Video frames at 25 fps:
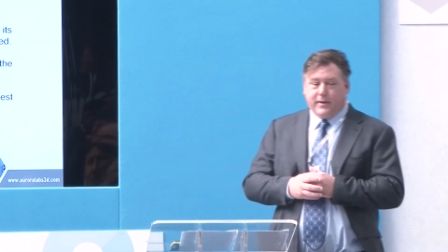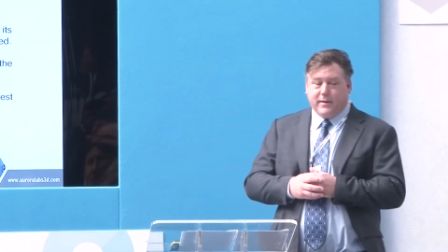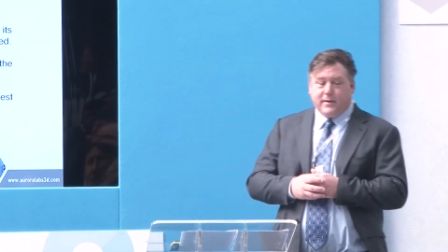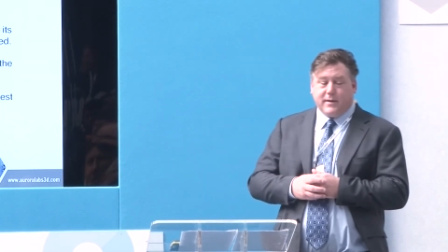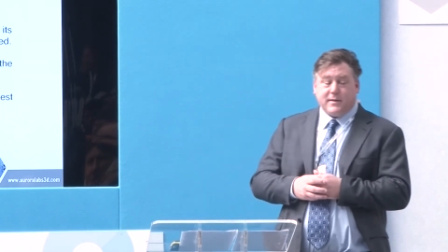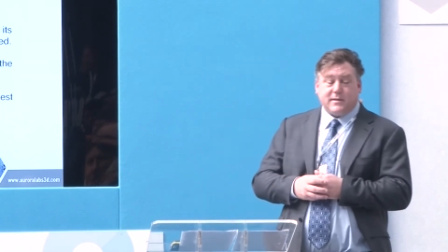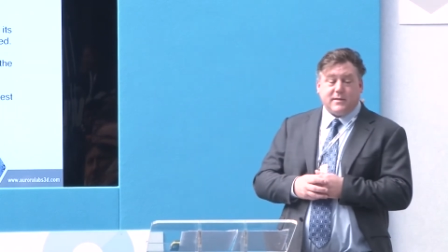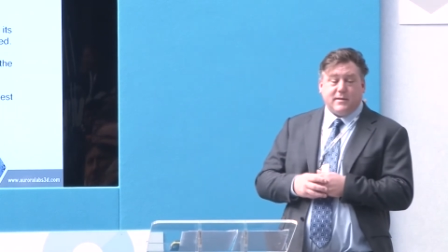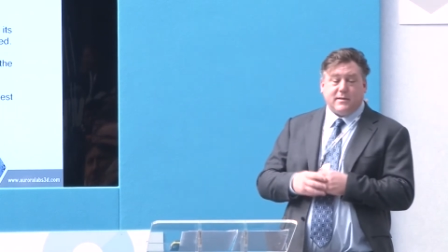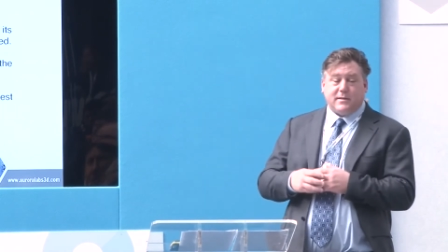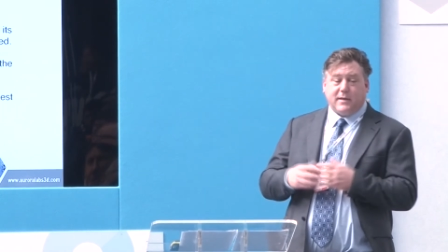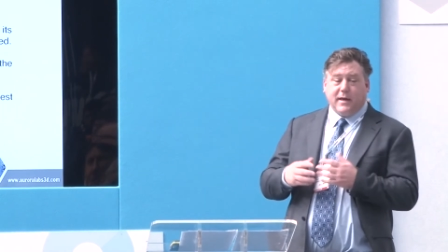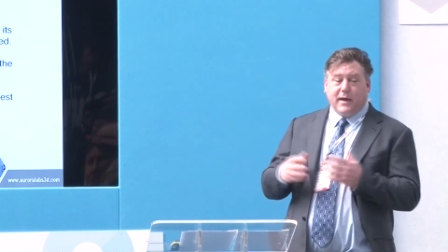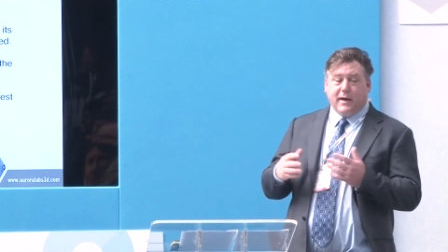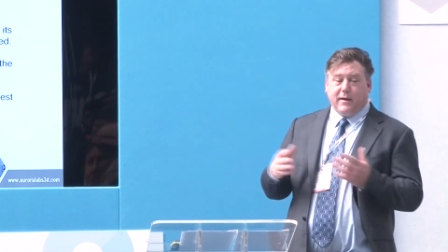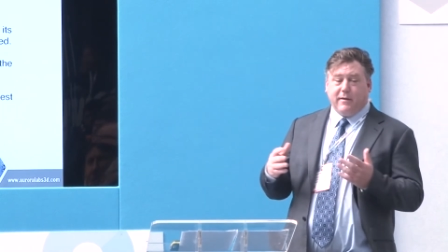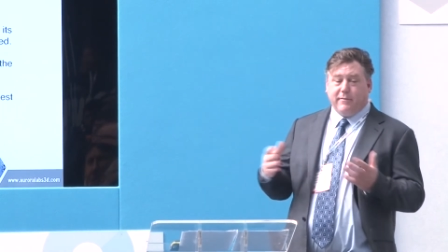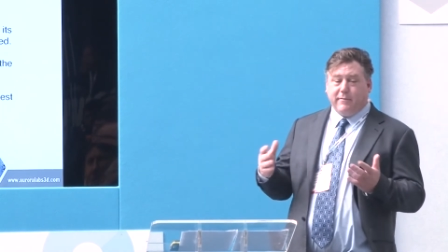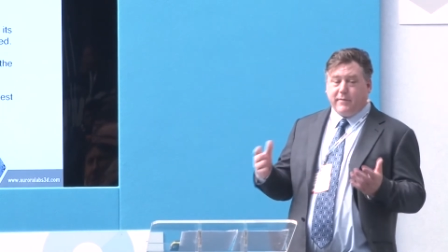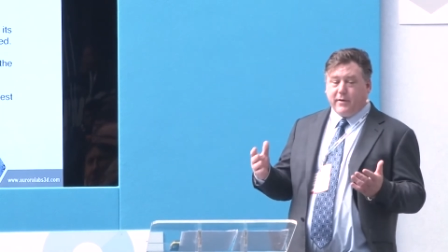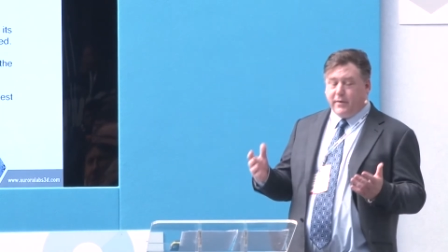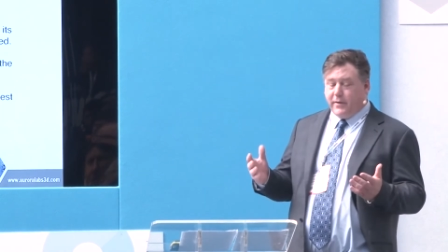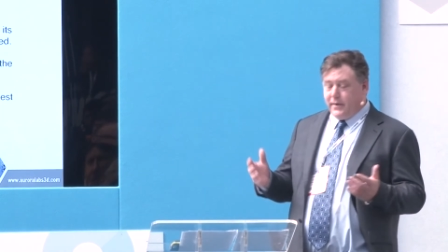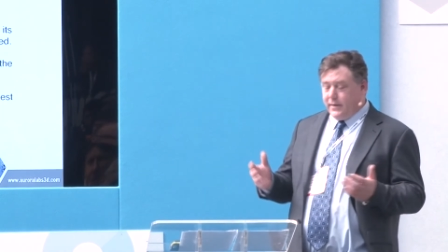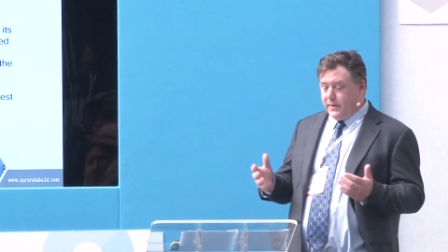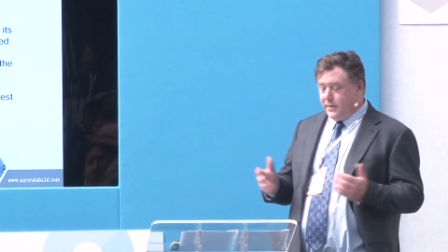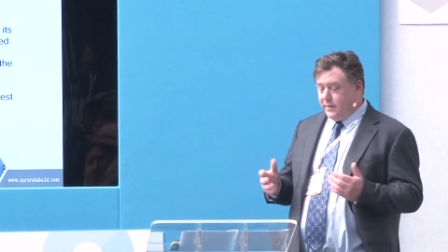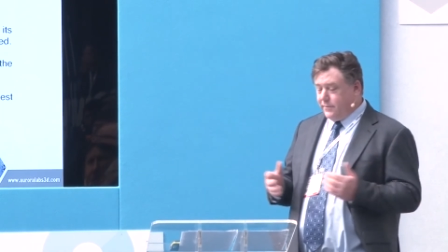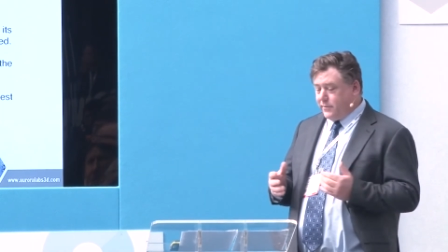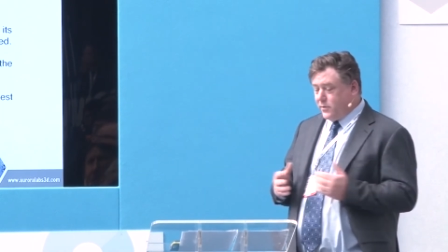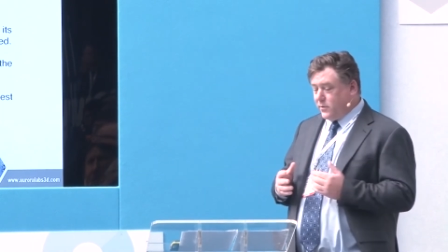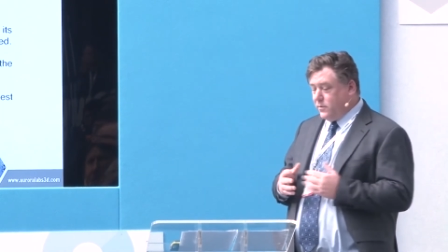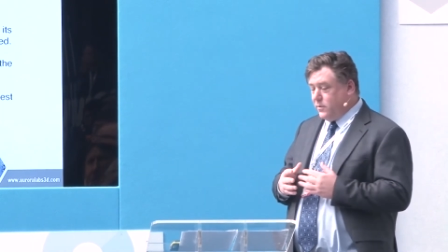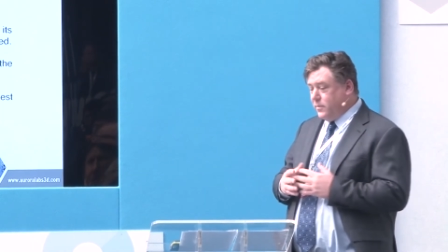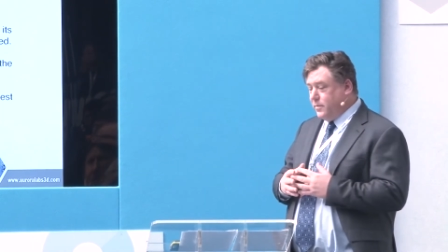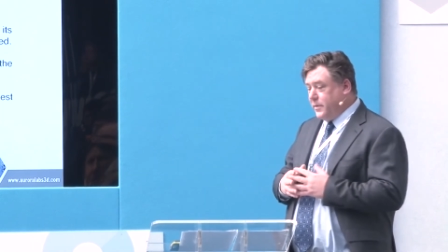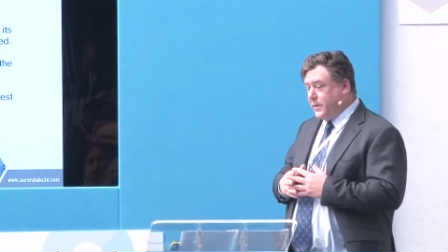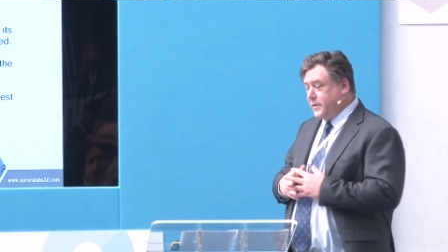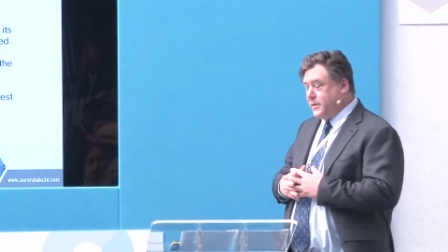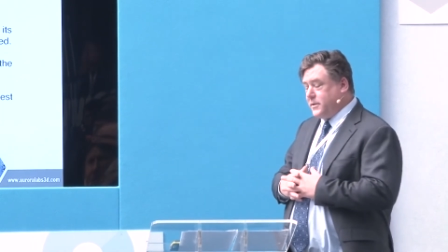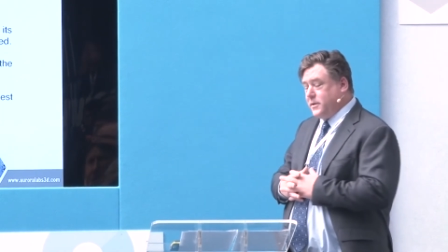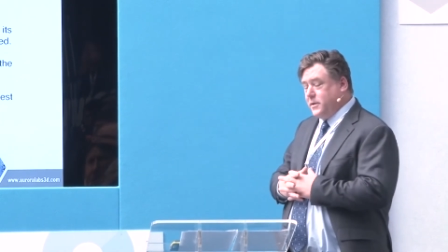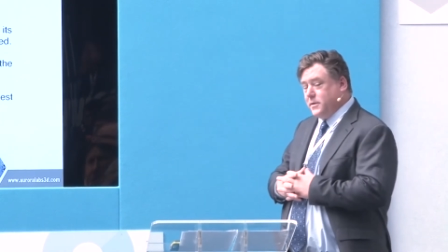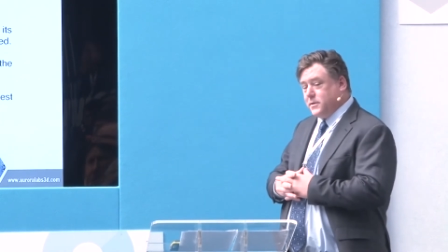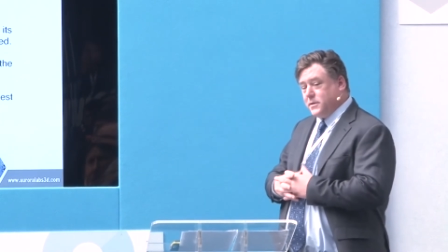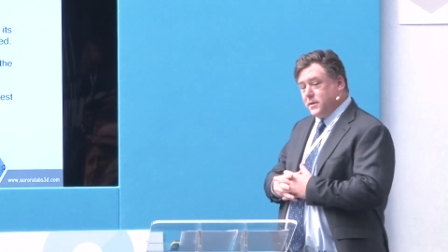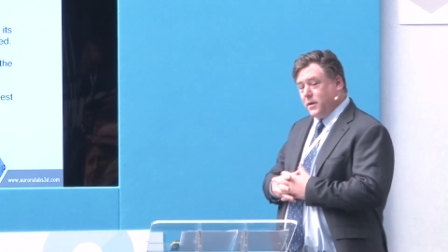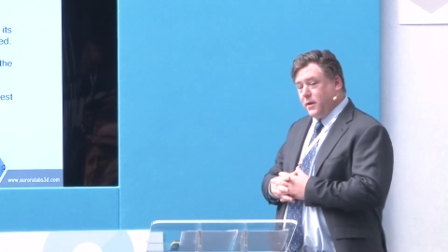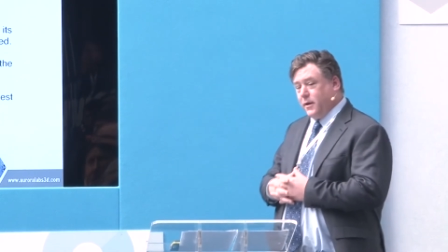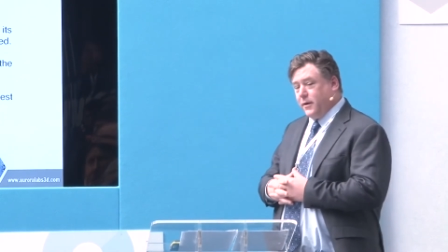It doesn't sound very difficult, but it's
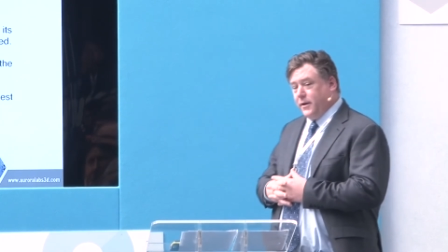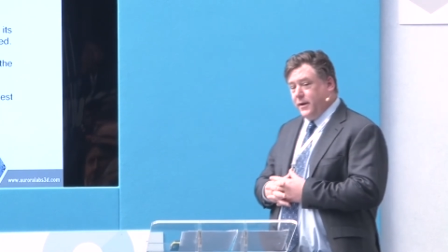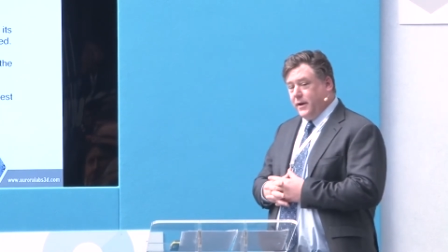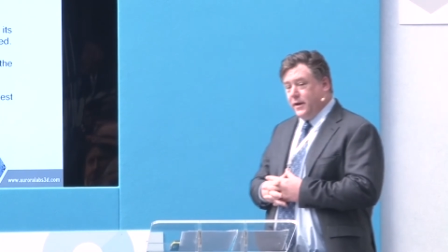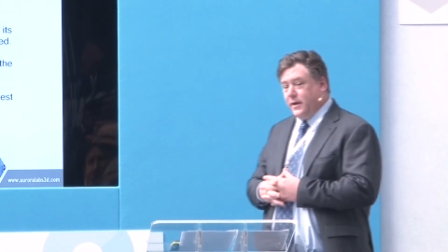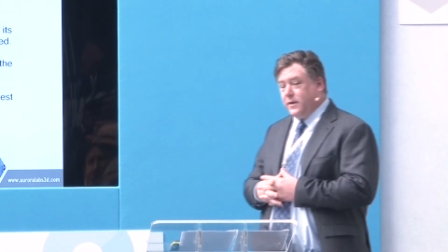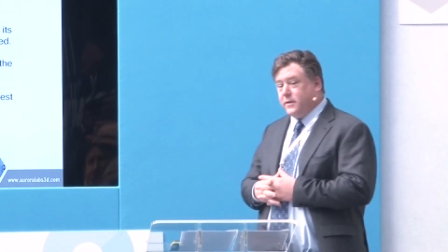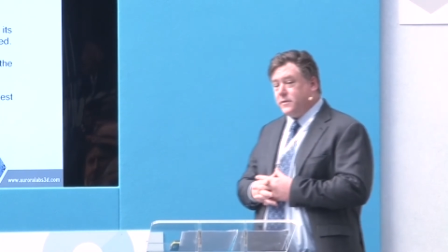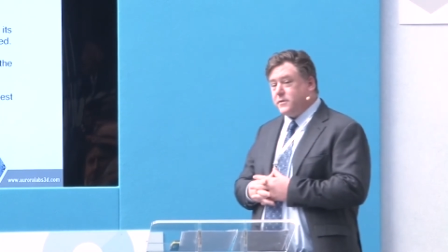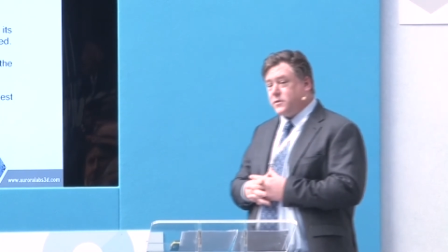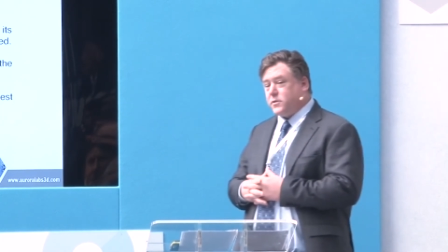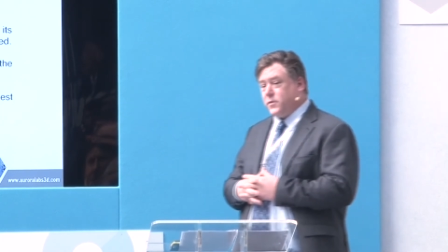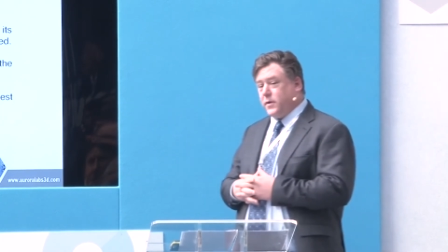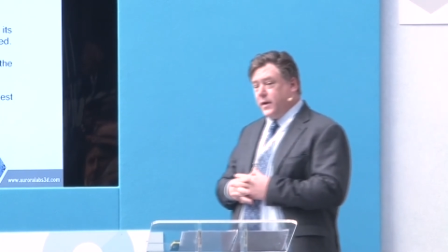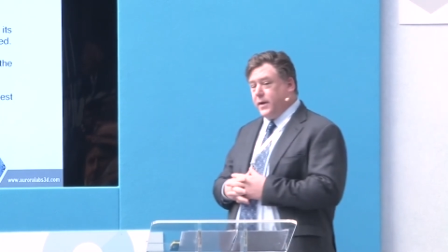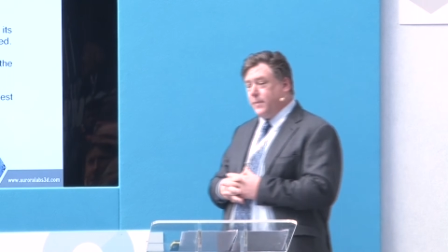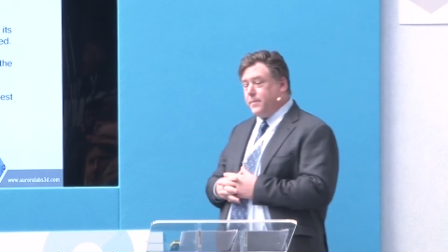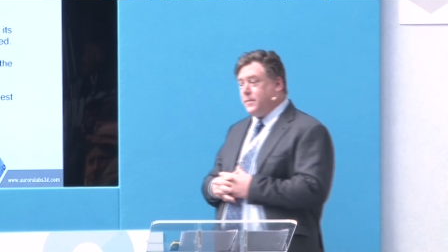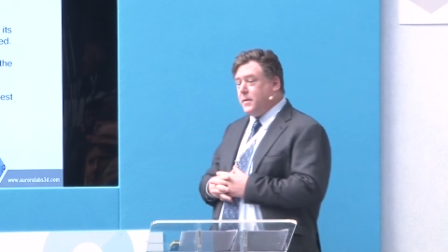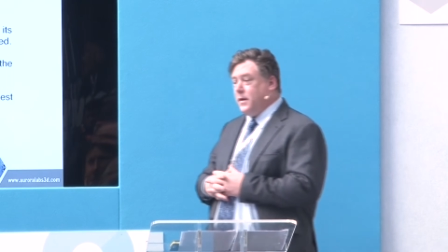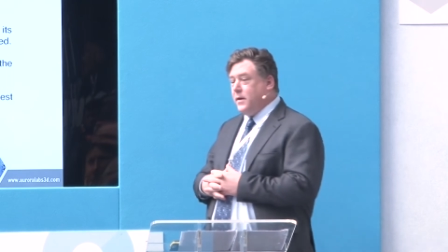used a lot in industry.